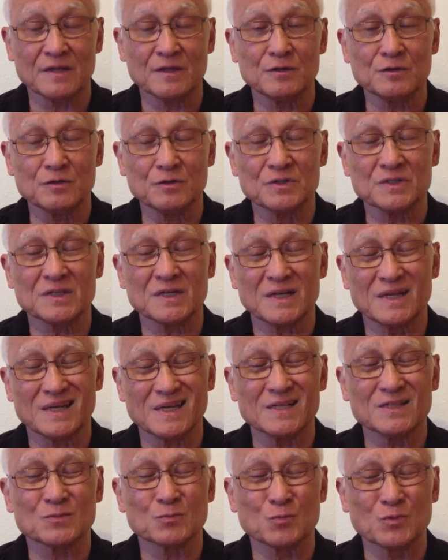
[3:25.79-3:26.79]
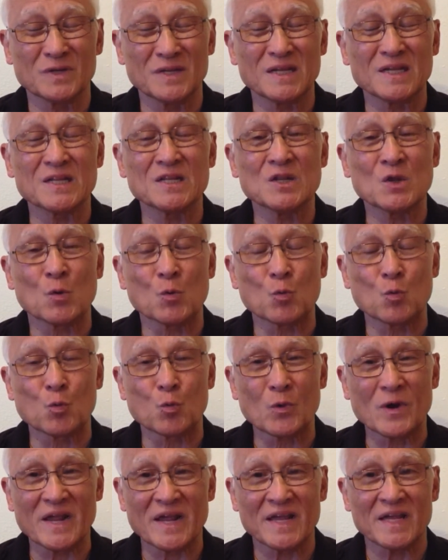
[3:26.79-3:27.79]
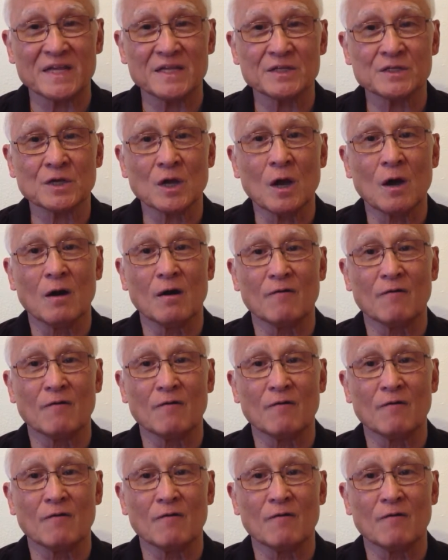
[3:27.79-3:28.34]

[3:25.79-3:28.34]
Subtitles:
usually it's within the range